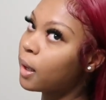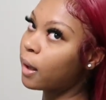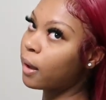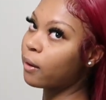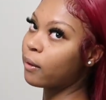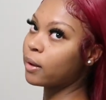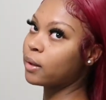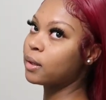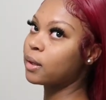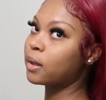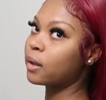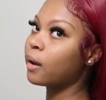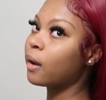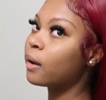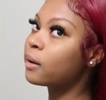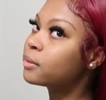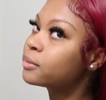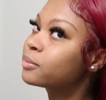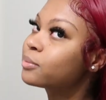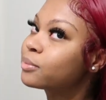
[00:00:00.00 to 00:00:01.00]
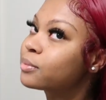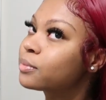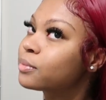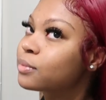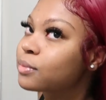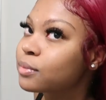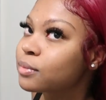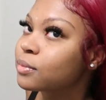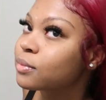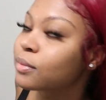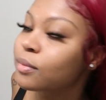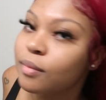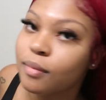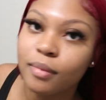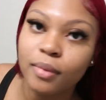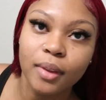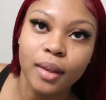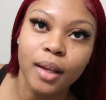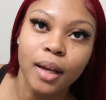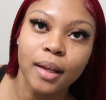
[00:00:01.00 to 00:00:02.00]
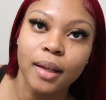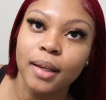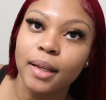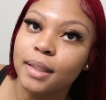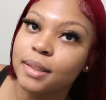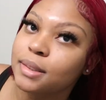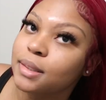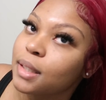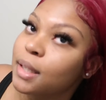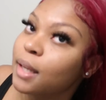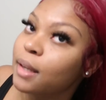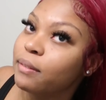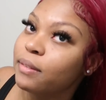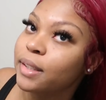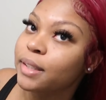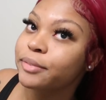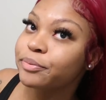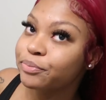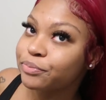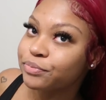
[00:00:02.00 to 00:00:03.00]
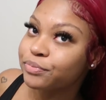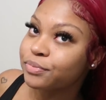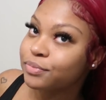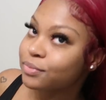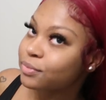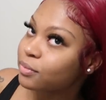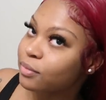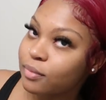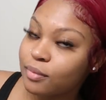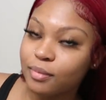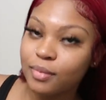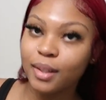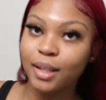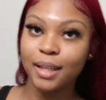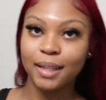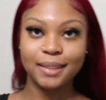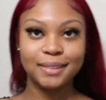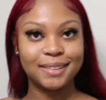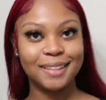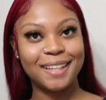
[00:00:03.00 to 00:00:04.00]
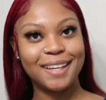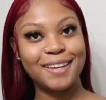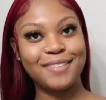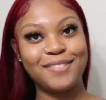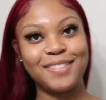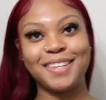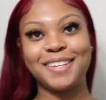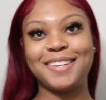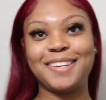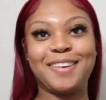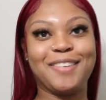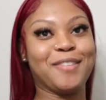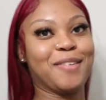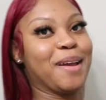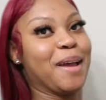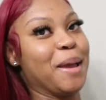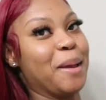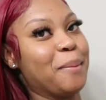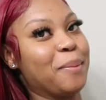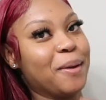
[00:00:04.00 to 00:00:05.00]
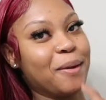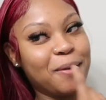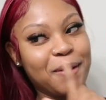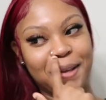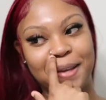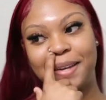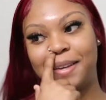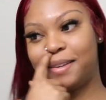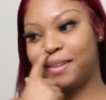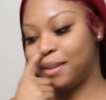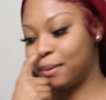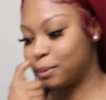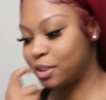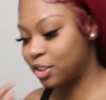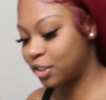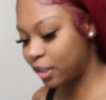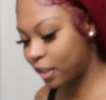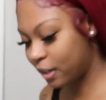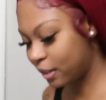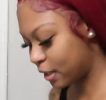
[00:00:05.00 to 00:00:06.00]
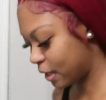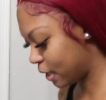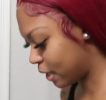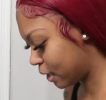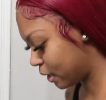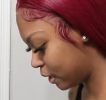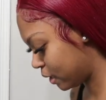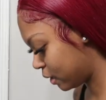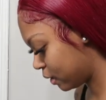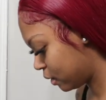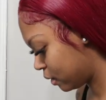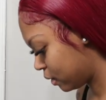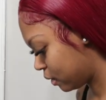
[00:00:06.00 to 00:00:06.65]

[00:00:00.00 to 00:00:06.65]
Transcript: How I look, y'all? Is he giving? to give given. Okay, period. I'm gonna show y'all Nyielle.